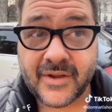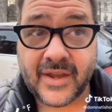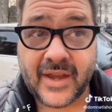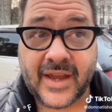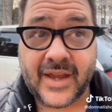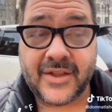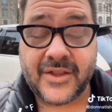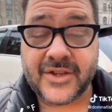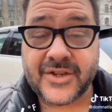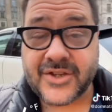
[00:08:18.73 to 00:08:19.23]

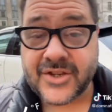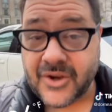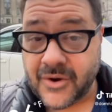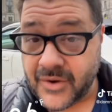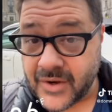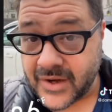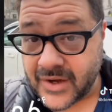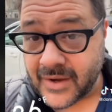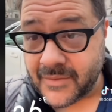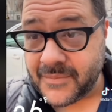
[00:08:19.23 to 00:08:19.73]
and this
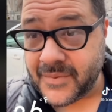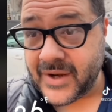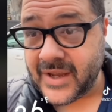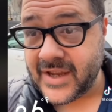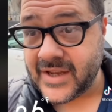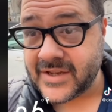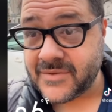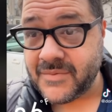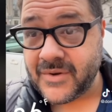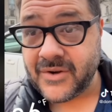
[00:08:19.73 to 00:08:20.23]
towing
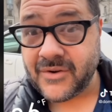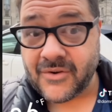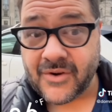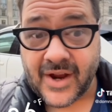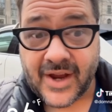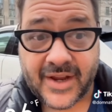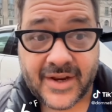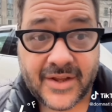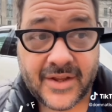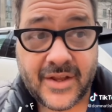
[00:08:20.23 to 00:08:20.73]
company has been
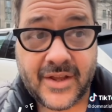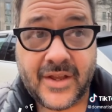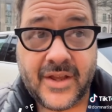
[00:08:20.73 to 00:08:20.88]
great.